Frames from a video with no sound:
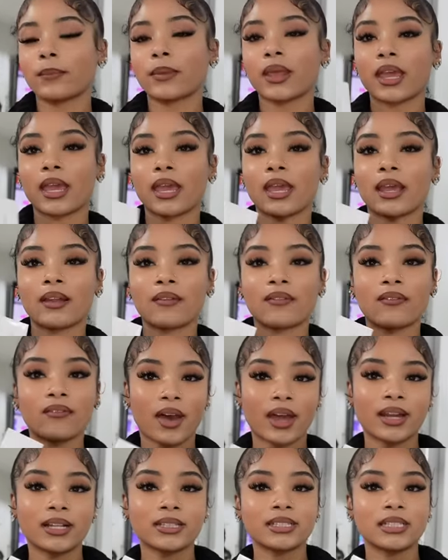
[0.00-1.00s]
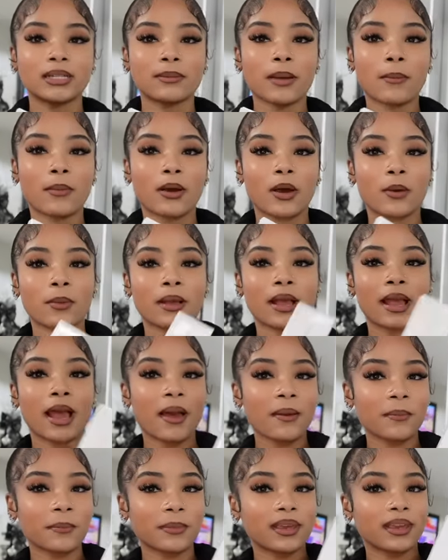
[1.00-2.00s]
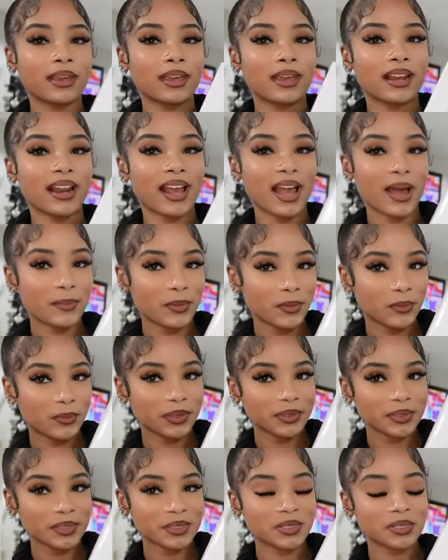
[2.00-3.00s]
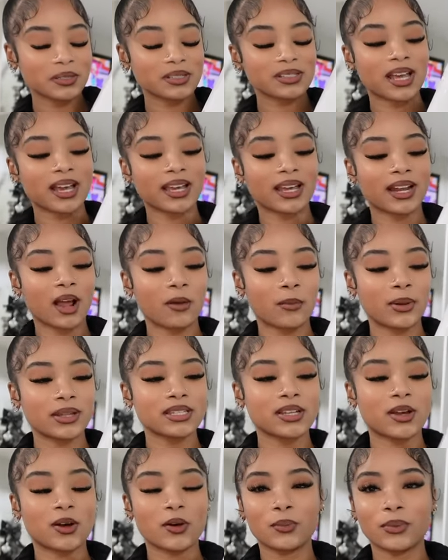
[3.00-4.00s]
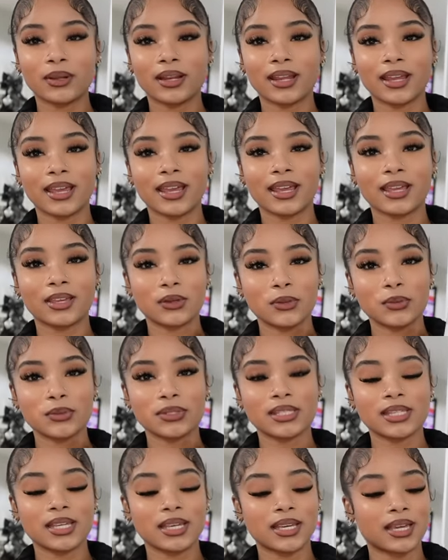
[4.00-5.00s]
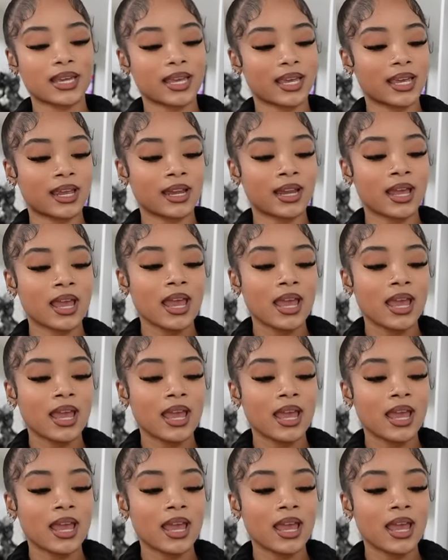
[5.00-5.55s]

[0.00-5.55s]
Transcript: And finally, my mom got me an Apple Pencil, so I cannot wait to open it and use it. And